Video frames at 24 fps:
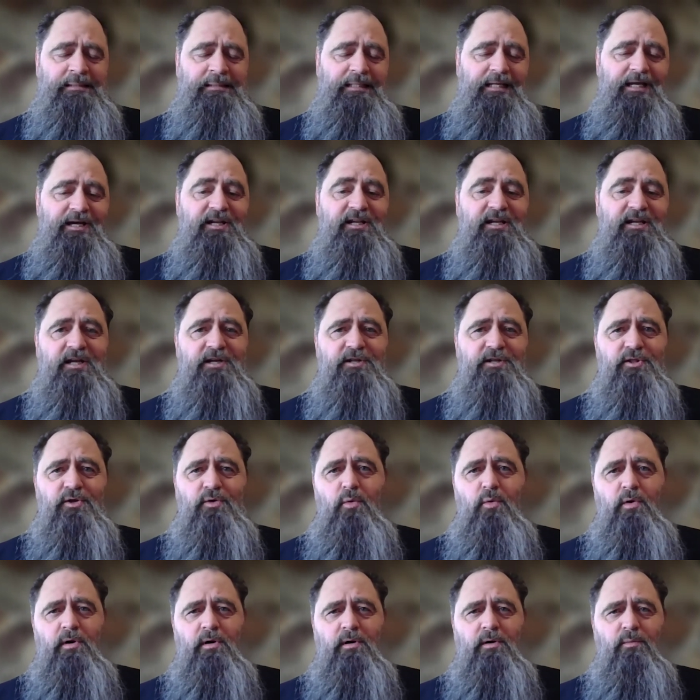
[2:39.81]
And it ended the
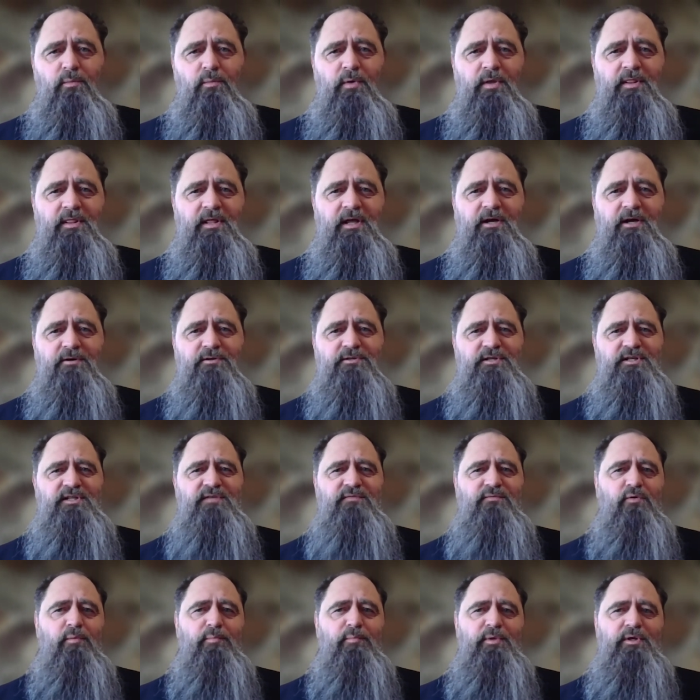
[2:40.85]
quarter with $164